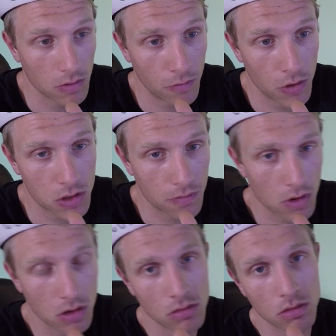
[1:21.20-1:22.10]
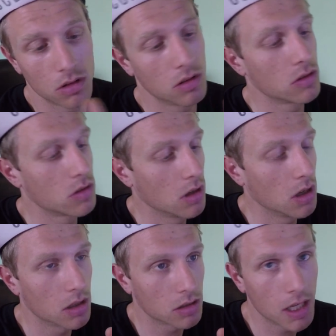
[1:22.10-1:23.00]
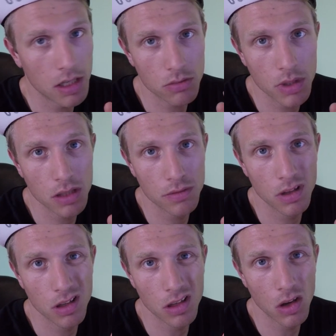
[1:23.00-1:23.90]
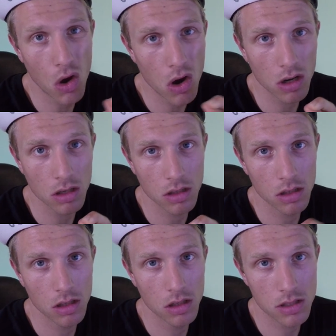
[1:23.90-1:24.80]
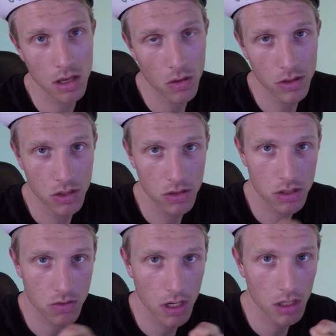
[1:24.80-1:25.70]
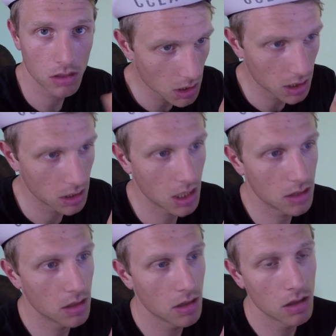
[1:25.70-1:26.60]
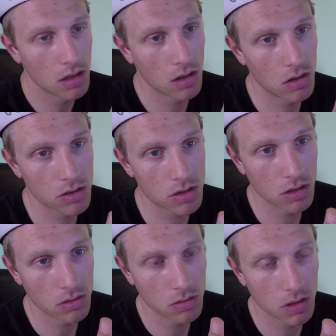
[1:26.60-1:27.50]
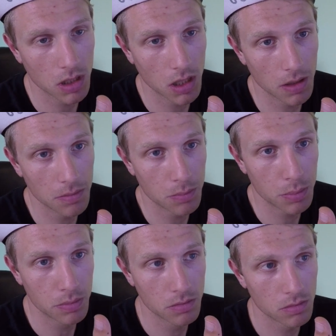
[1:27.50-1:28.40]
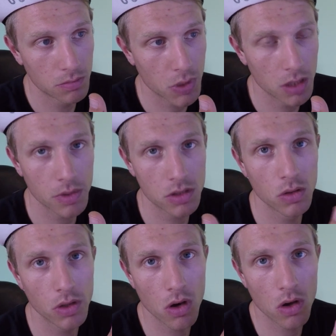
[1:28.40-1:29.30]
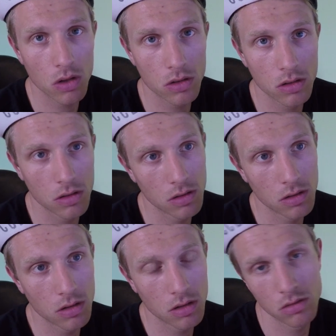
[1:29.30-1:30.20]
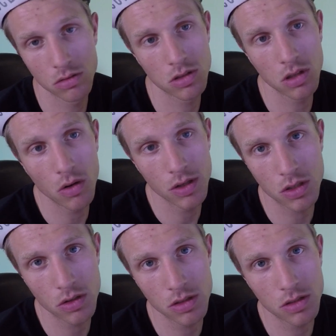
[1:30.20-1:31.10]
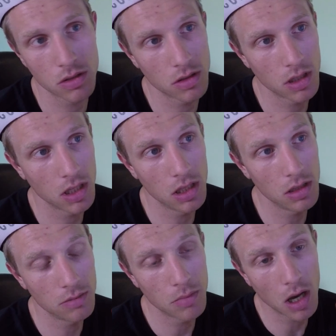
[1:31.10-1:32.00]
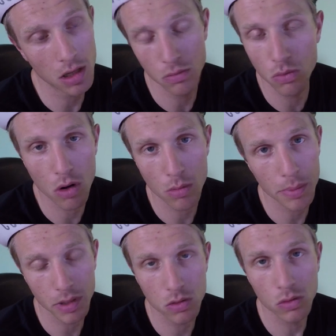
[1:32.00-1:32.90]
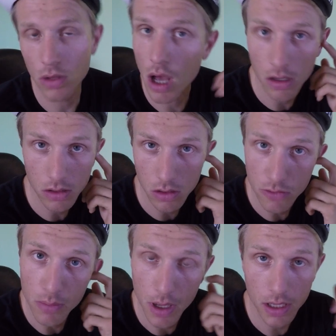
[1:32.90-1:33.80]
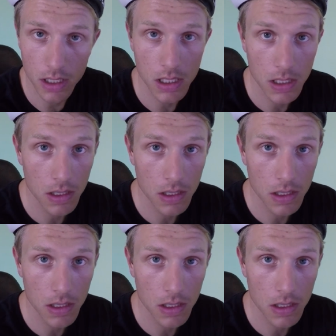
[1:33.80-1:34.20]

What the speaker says: First of all, getting rid of the long, slow endurance training, and then also pretty much doing all slow endurance in my warm-up and cool-down of my